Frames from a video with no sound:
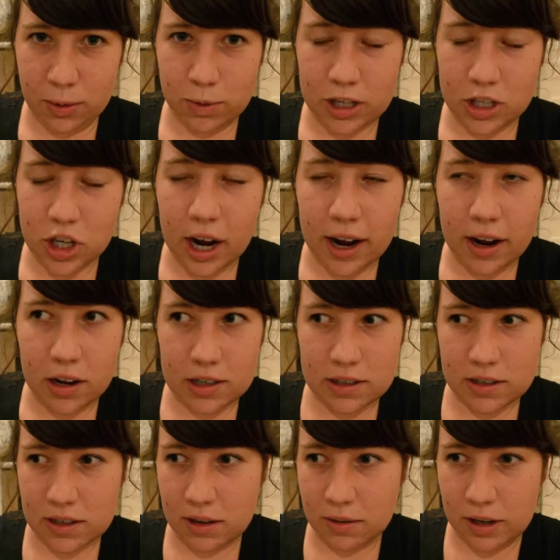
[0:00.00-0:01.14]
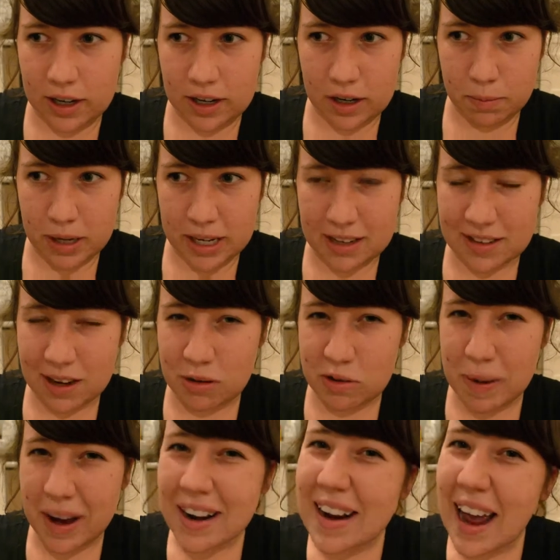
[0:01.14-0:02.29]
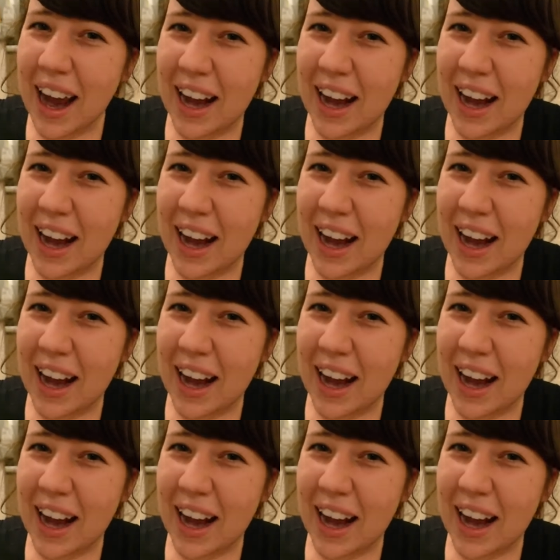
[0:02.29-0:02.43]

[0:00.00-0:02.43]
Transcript: which I honestly needed because I was about a day